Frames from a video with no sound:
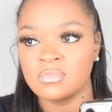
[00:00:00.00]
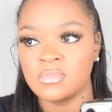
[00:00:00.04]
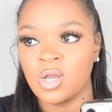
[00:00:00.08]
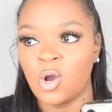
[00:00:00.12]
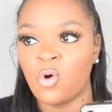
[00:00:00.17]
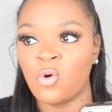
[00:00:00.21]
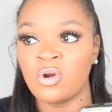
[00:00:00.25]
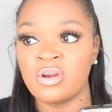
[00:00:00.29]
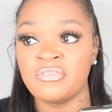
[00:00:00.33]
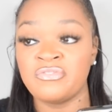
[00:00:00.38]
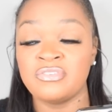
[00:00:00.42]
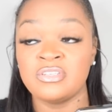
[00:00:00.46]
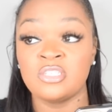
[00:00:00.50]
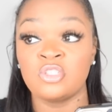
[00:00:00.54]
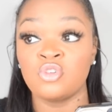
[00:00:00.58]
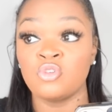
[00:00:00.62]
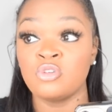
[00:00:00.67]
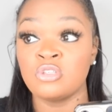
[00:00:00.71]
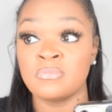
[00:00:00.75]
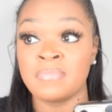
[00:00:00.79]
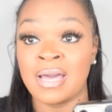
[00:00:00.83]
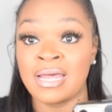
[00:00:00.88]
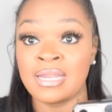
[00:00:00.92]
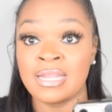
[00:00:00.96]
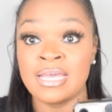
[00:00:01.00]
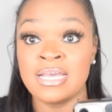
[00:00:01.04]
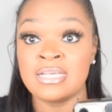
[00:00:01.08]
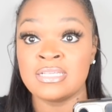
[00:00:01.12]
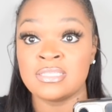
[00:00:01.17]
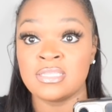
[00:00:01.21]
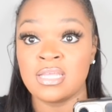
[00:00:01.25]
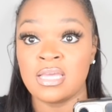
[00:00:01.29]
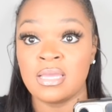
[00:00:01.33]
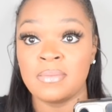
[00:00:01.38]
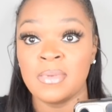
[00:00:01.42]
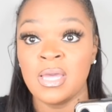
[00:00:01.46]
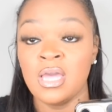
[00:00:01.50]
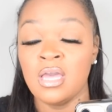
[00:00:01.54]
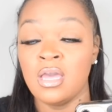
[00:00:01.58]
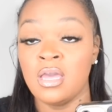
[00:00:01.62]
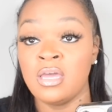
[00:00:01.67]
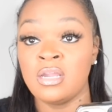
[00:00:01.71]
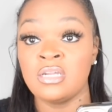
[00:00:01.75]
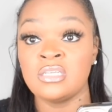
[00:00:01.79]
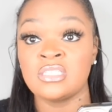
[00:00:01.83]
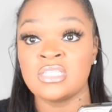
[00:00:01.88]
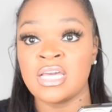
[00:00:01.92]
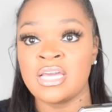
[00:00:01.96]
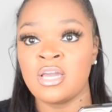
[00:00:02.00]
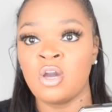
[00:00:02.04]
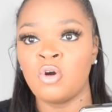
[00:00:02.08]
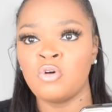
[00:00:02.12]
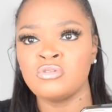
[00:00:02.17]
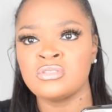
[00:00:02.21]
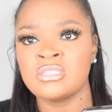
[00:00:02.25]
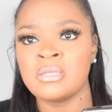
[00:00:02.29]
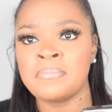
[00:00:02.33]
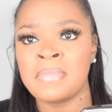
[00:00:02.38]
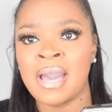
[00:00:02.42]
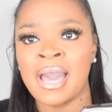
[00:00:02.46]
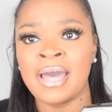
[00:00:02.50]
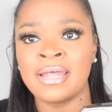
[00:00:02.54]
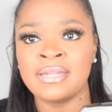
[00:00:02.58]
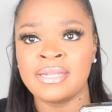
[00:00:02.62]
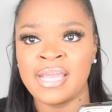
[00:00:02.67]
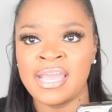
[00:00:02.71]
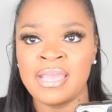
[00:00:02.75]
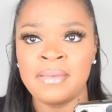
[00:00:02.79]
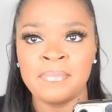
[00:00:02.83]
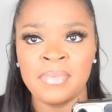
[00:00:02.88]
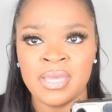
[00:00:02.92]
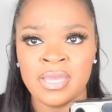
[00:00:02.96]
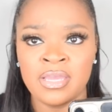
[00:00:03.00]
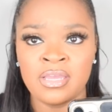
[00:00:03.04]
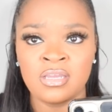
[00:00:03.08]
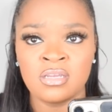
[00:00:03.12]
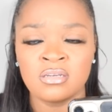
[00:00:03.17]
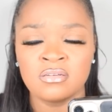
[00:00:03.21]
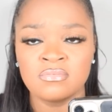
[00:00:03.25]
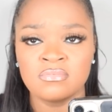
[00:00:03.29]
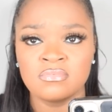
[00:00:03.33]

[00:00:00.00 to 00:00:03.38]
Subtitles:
Or if it shows my last name, it'll say hosted by Dai Ming.